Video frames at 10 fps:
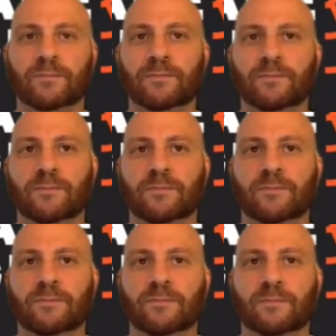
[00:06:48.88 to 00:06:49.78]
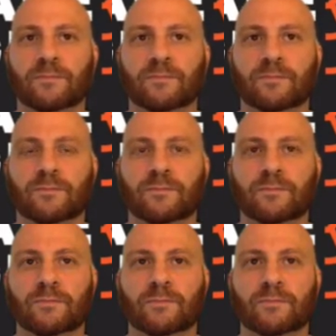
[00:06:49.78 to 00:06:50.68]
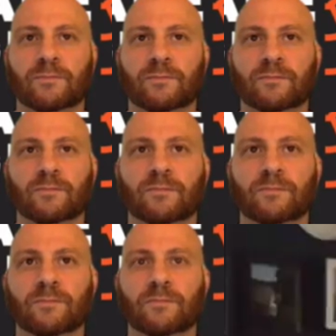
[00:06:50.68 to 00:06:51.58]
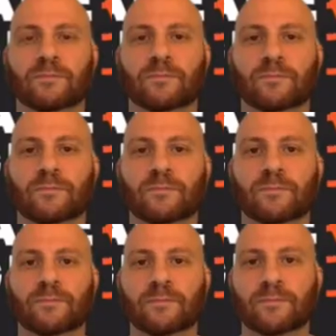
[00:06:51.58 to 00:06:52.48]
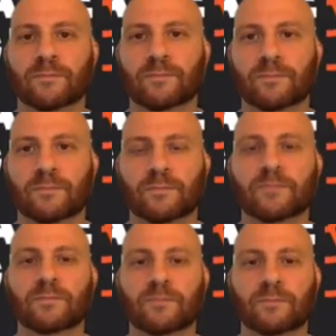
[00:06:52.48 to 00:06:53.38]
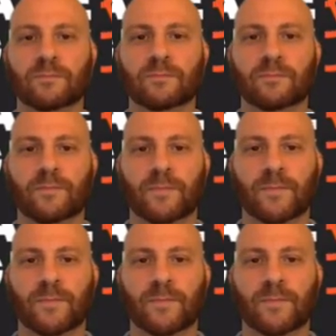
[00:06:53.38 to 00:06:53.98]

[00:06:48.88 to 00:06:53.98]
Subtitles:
(silent)